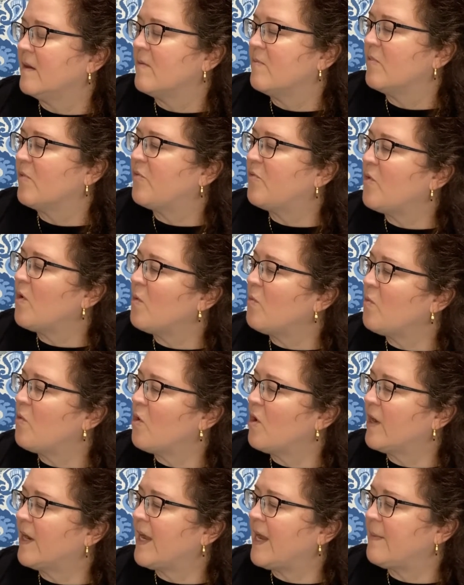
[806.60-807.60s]
Before
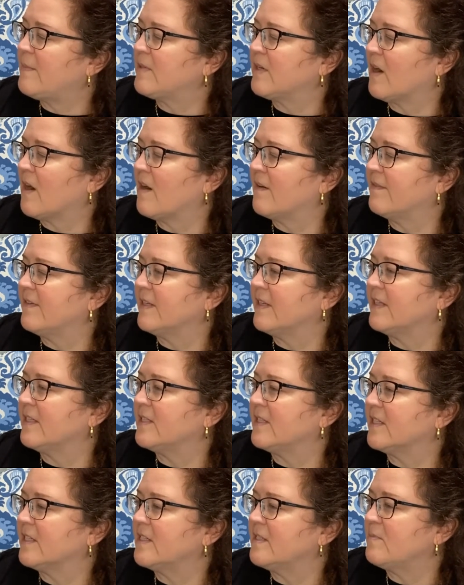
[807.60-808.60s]
war came to our
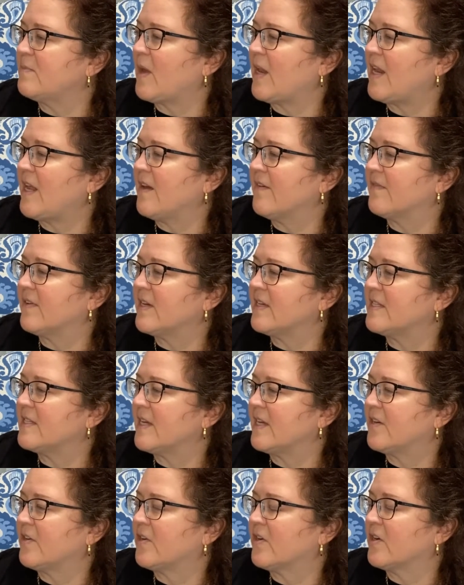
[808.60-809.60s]
villages, many of us
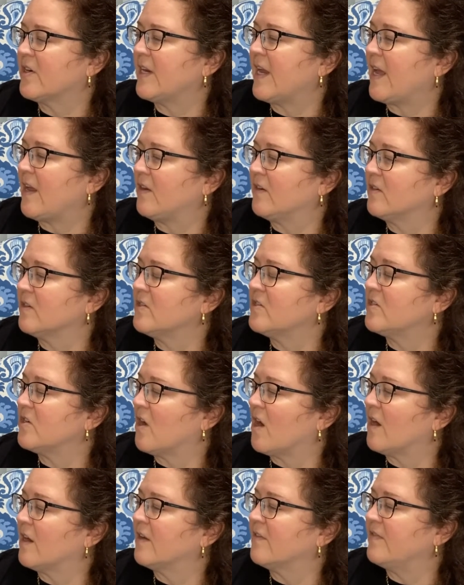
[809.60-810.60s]
had heard elders
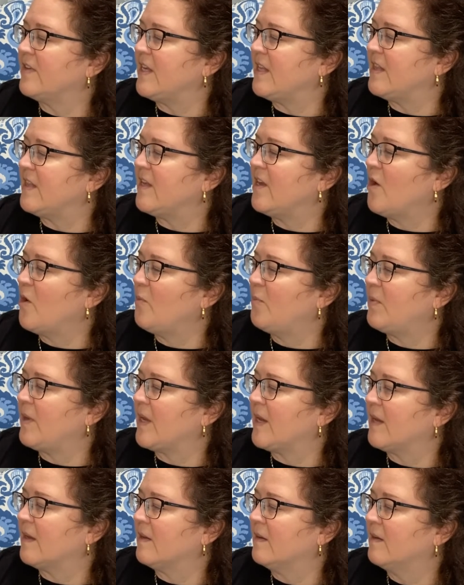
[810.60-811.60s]
talk of
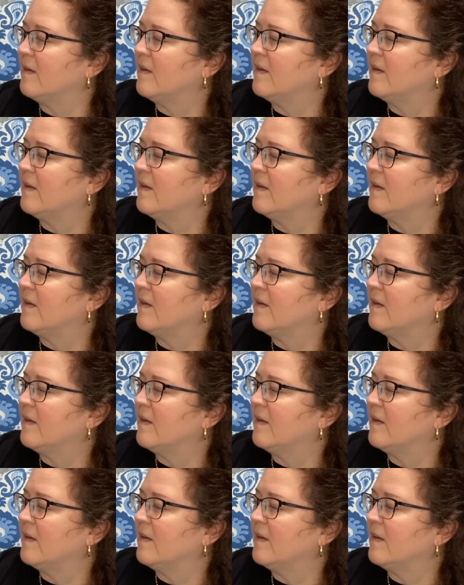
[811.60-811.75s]
Ethiopia.